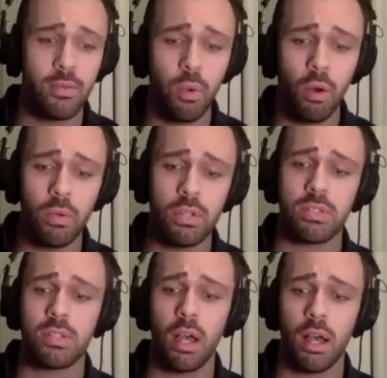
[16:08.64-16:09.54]
what
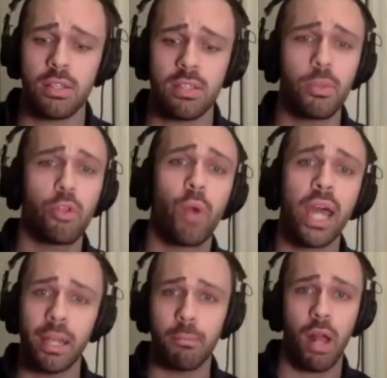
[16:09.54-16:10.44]
was some of the
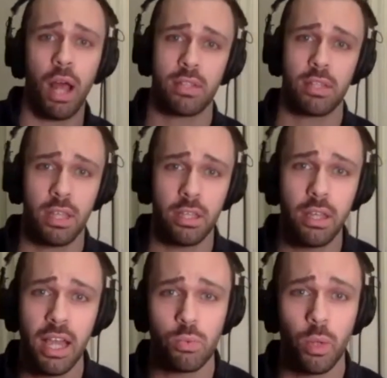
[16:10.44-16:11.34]
writing process that you
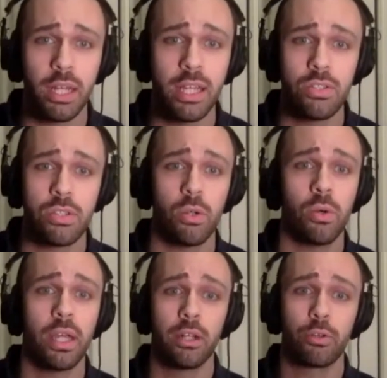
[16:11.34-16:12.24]
guys went into
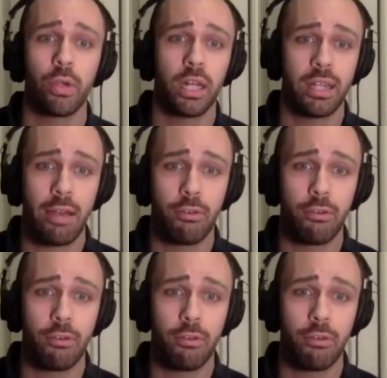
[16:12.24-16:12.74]
in creating that